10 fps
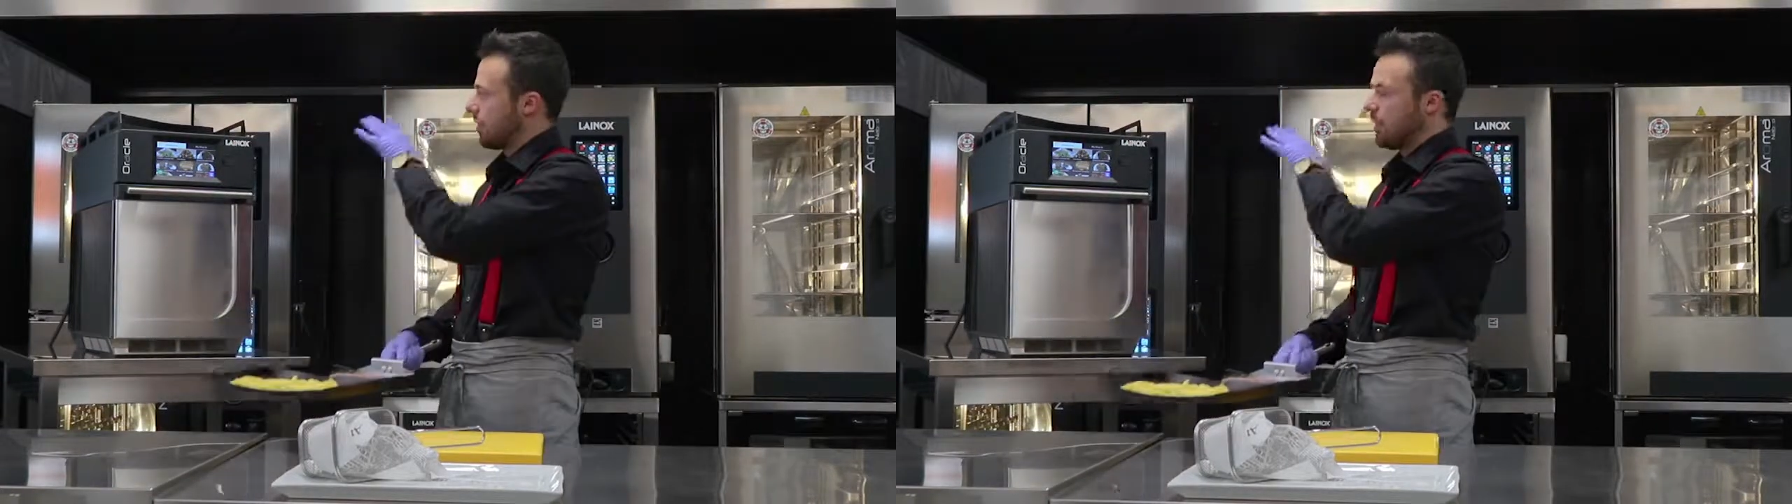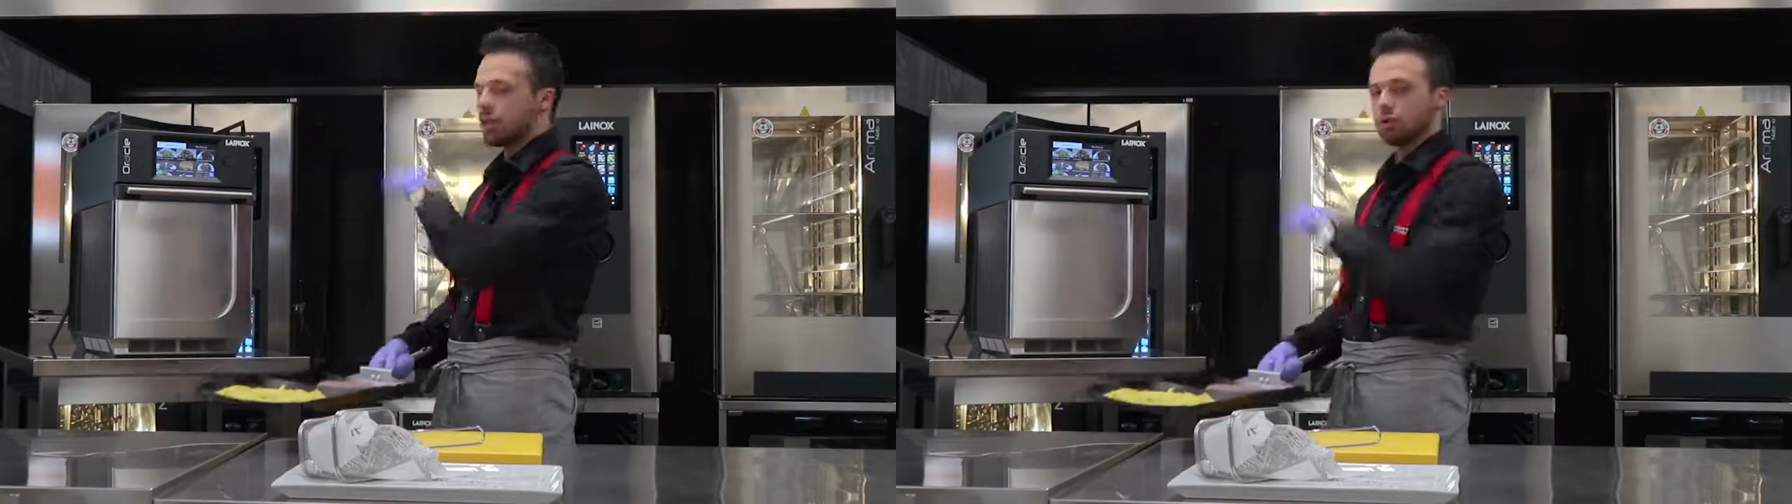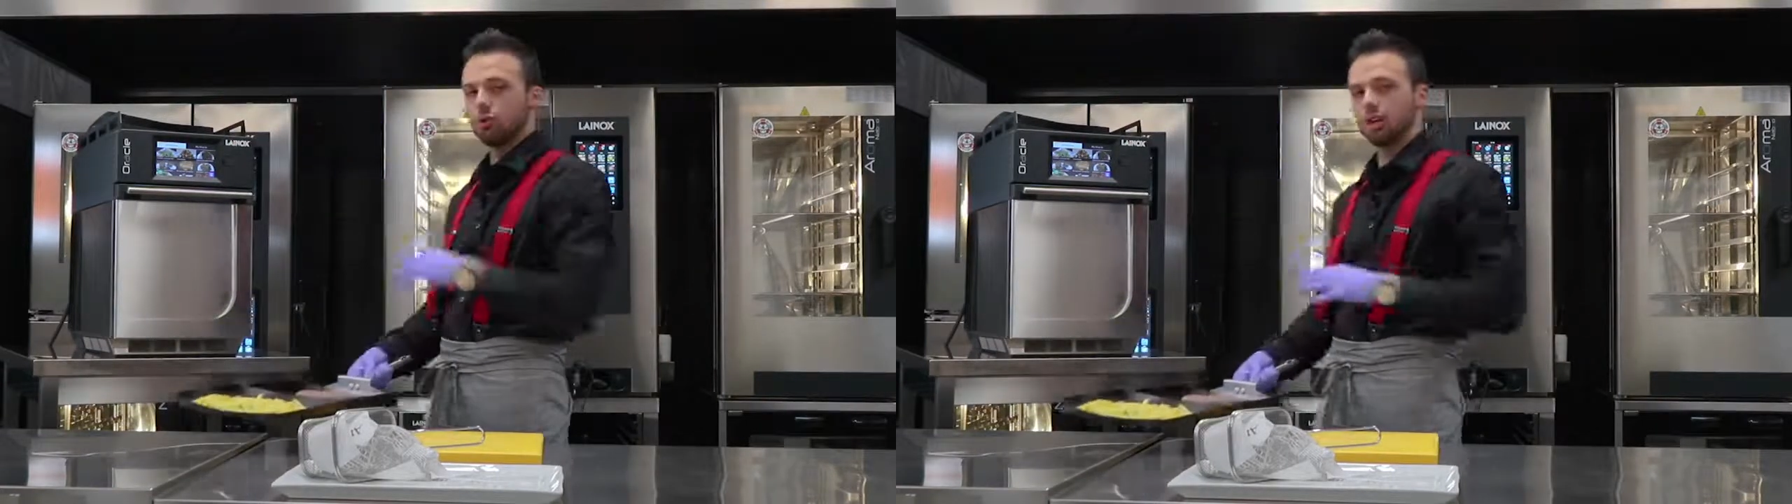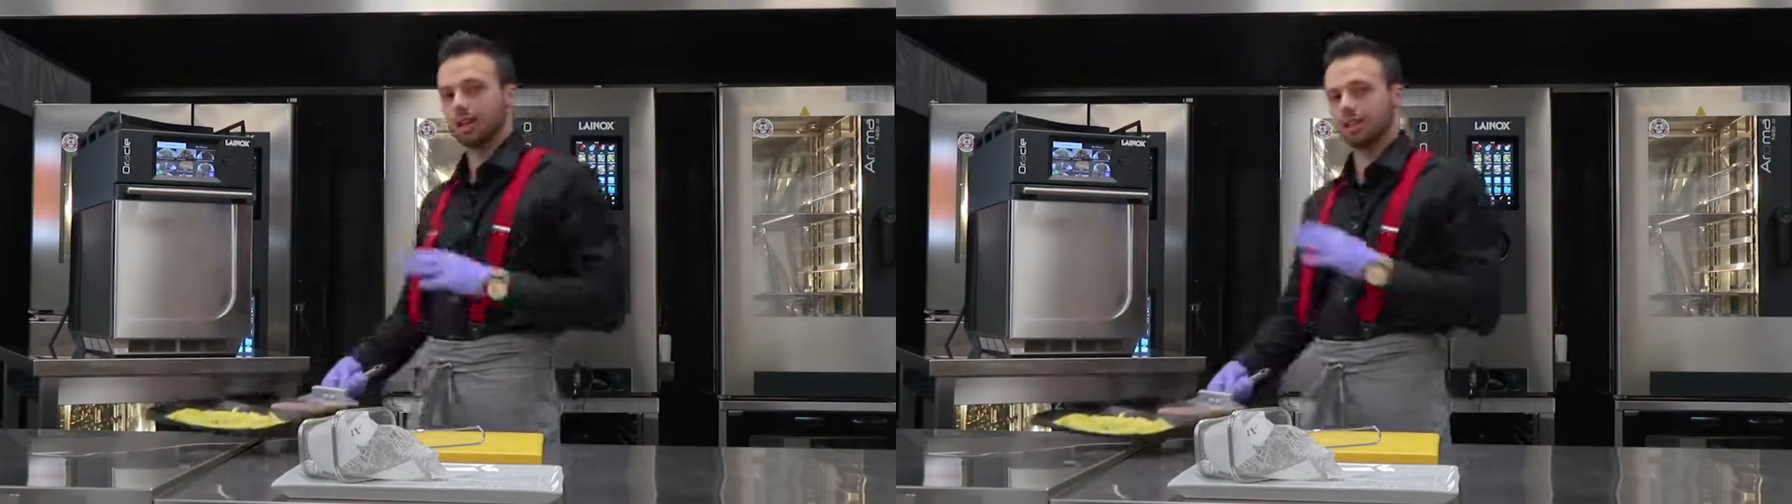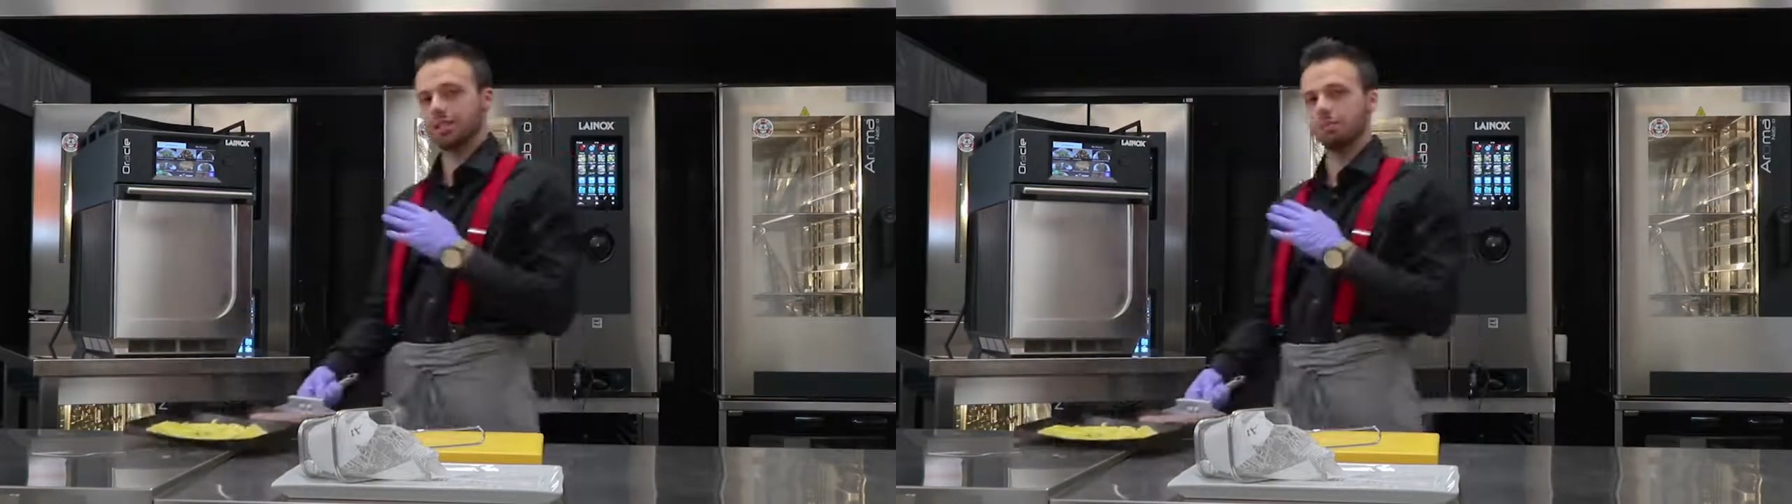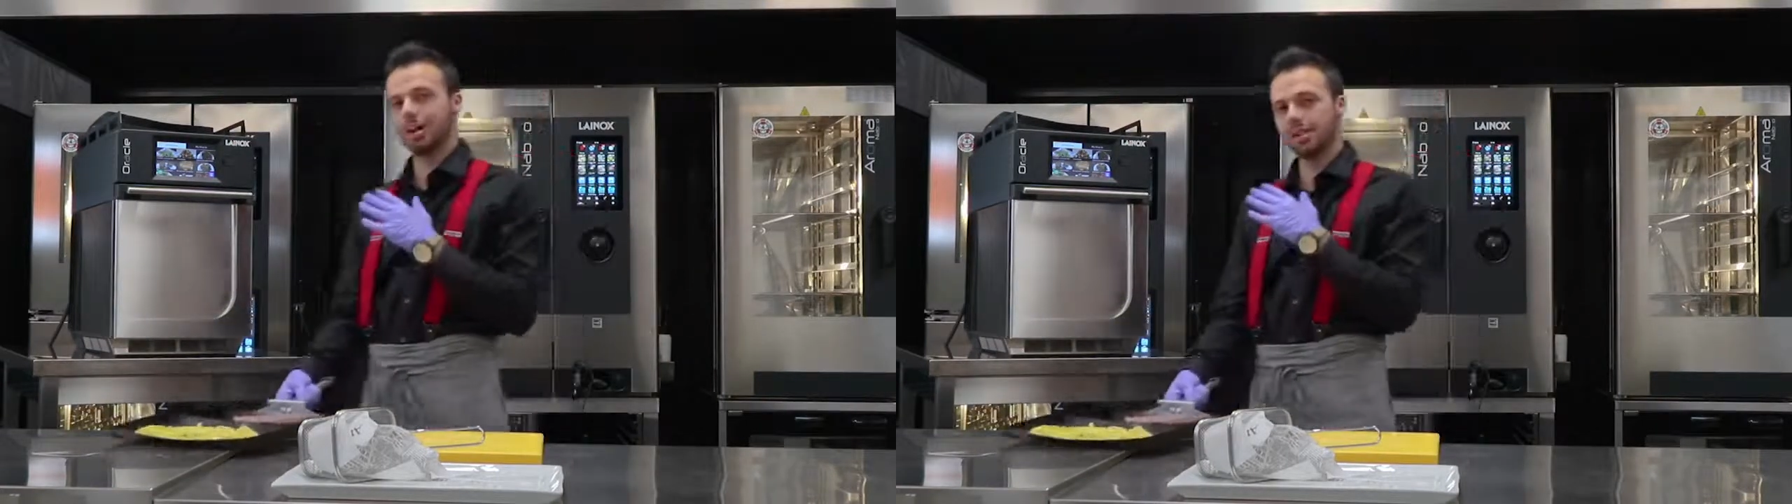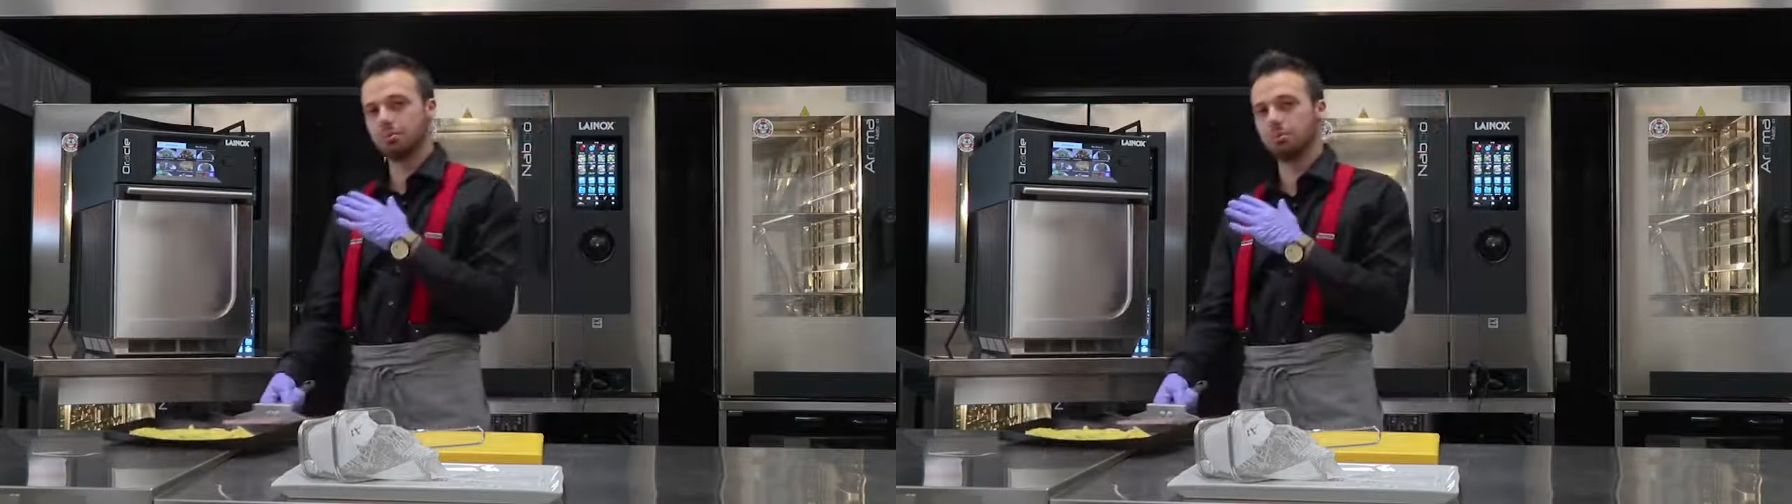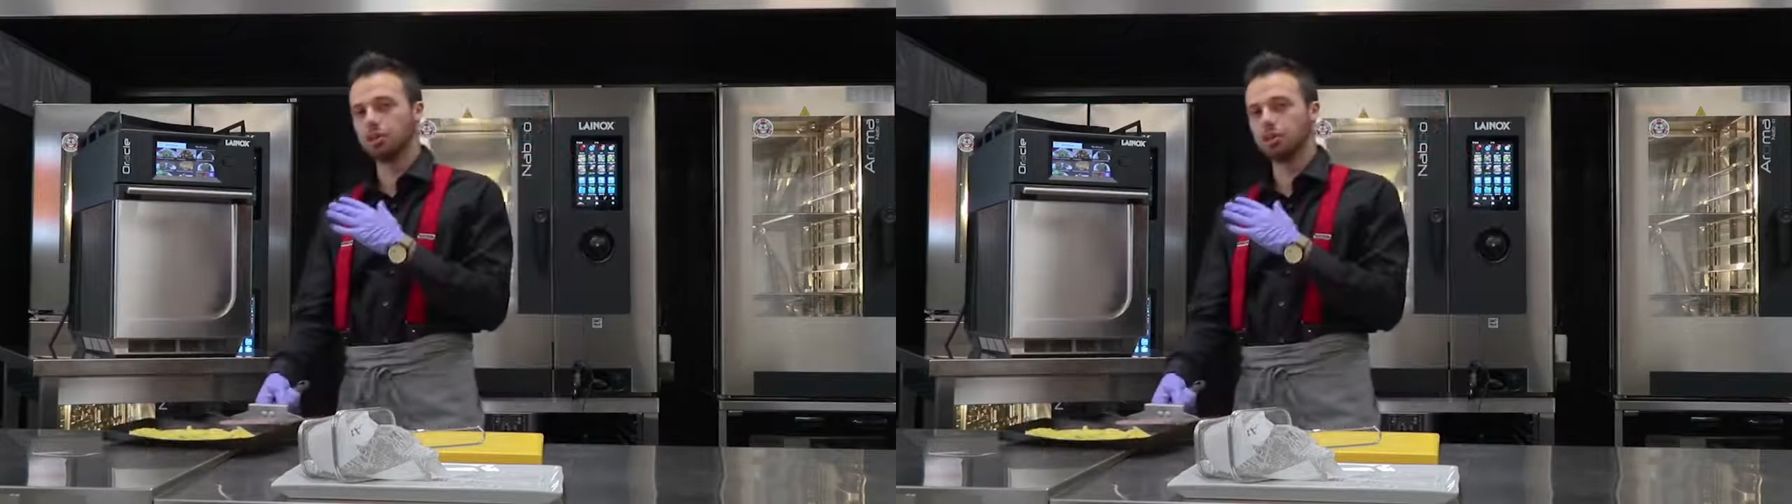thanks to the customizable